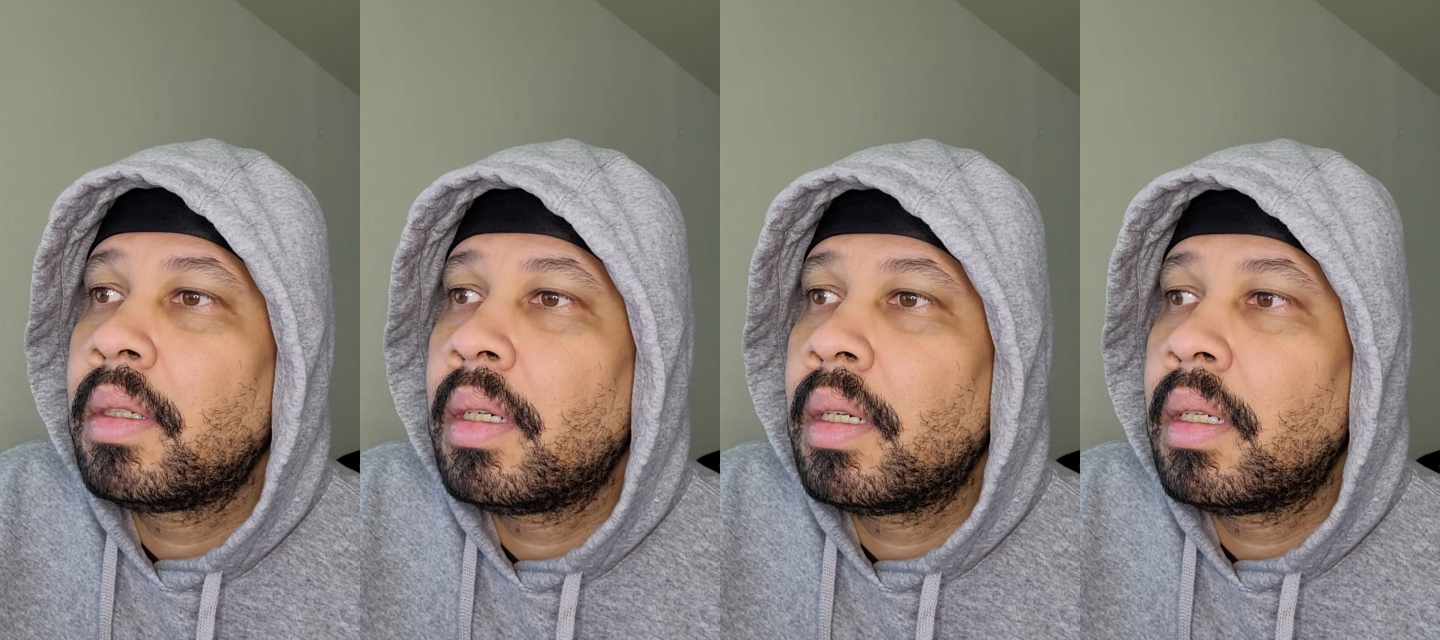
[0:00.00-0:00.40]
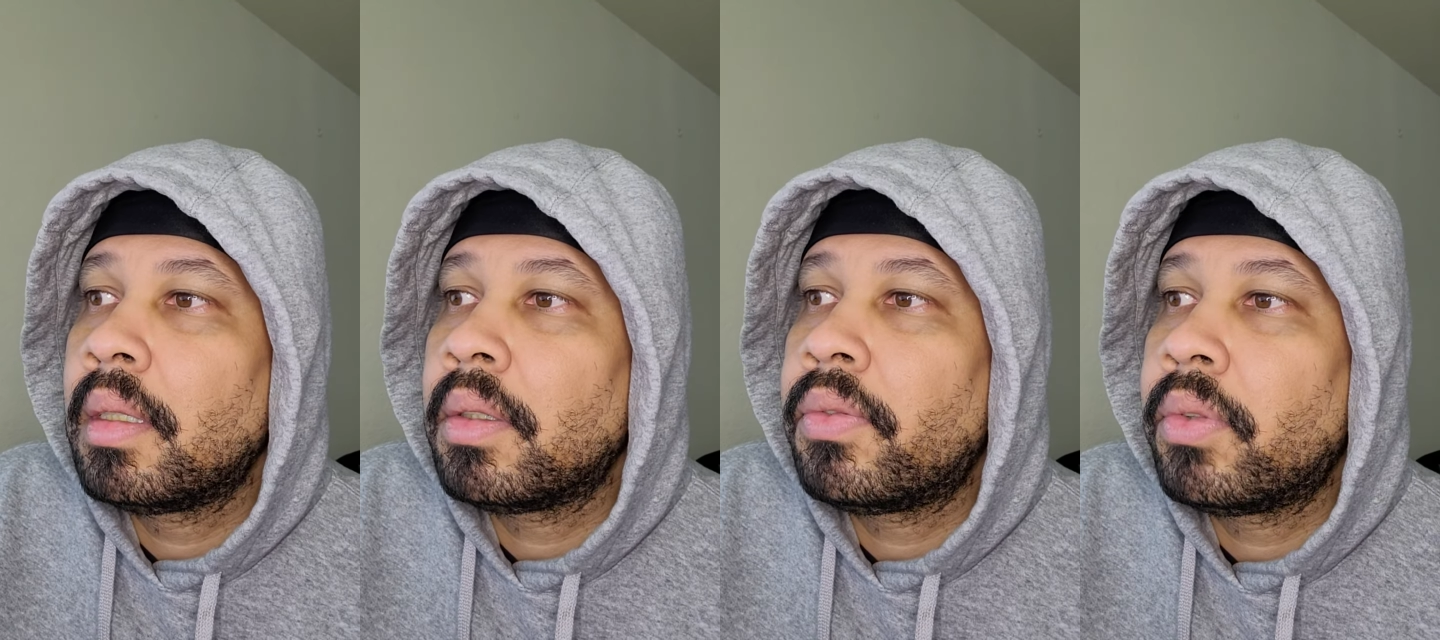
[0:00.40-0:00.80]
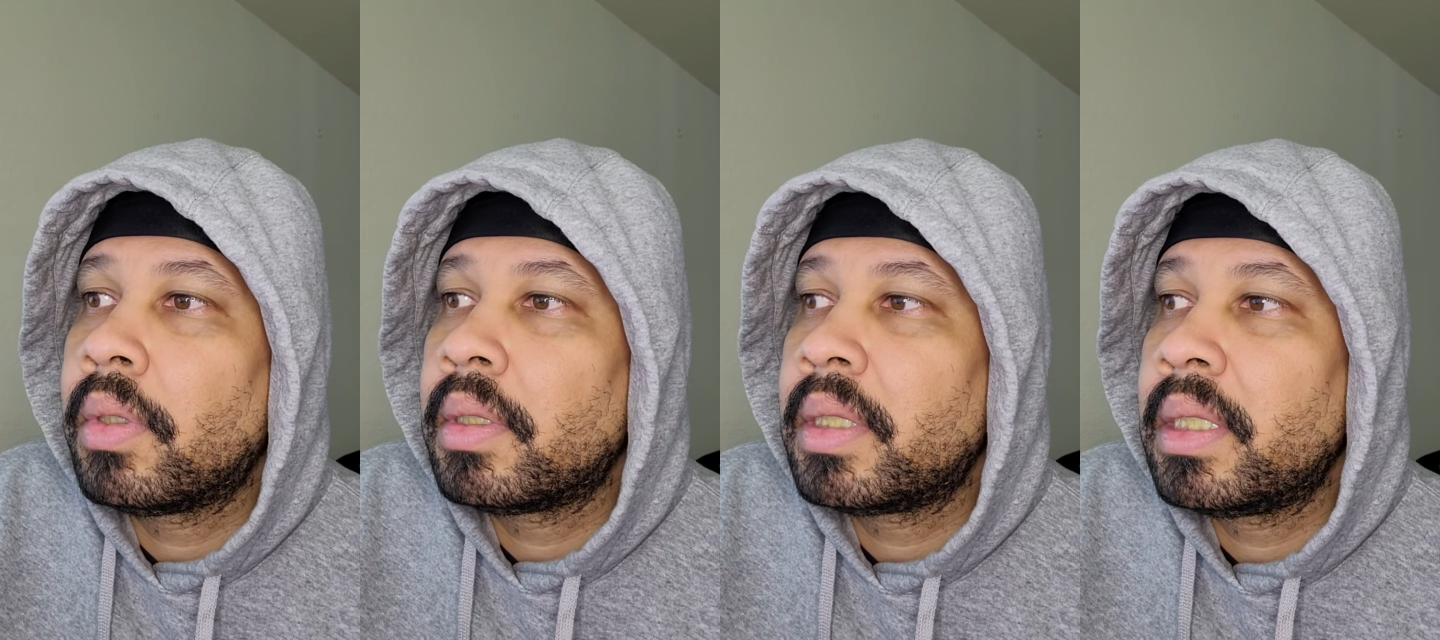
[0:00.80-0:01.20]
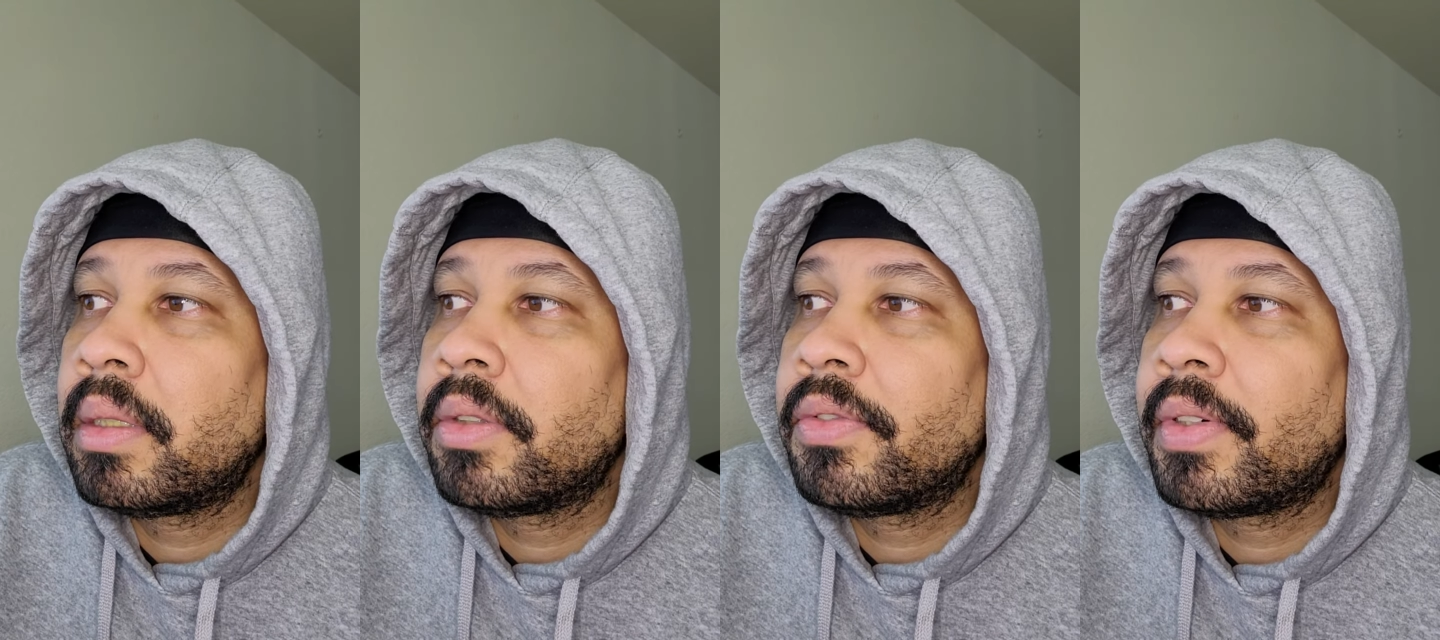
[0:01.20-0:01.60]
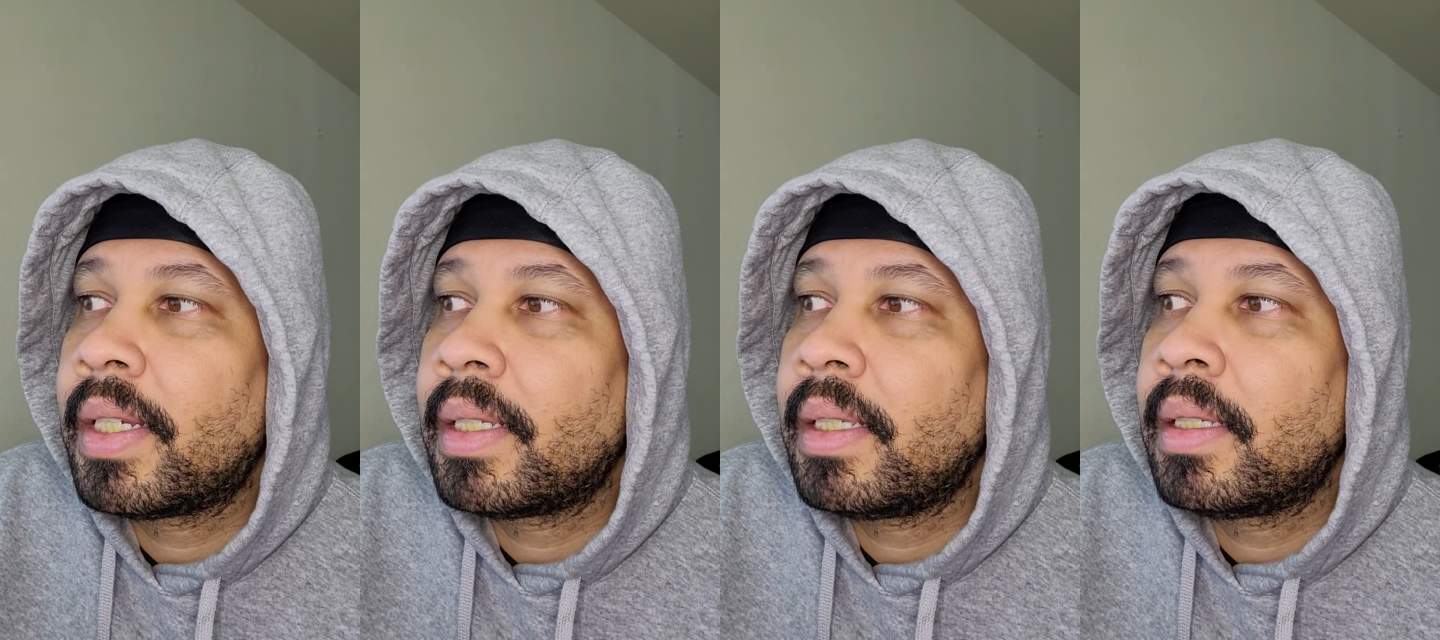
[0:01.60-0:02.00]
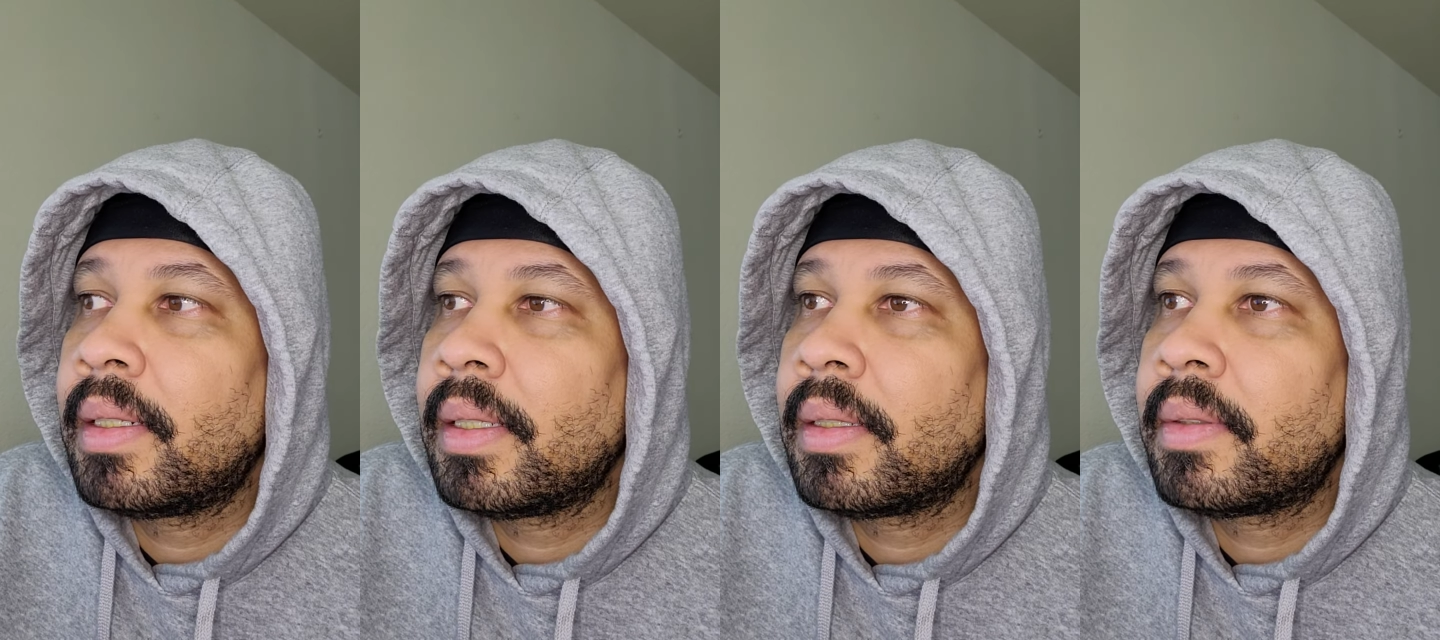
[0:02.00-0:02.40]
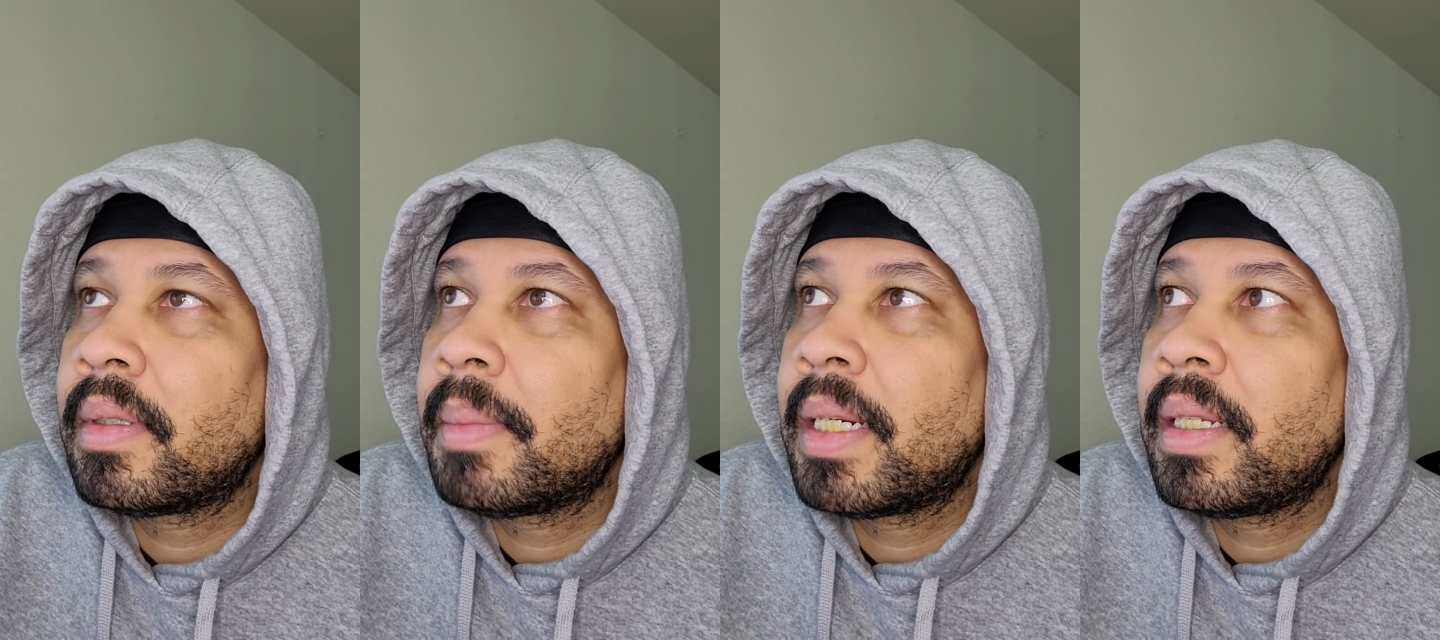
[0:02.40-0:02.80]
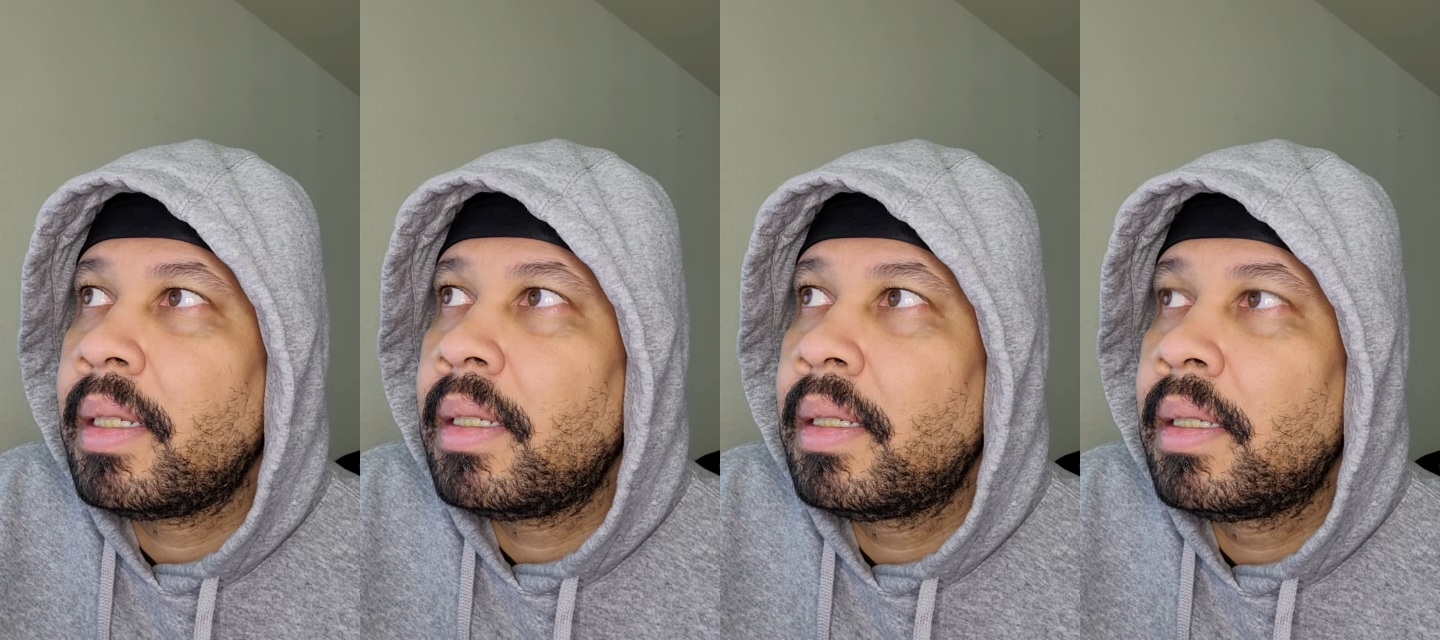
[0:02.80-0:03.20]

I look forward to seeing her fight again against somebody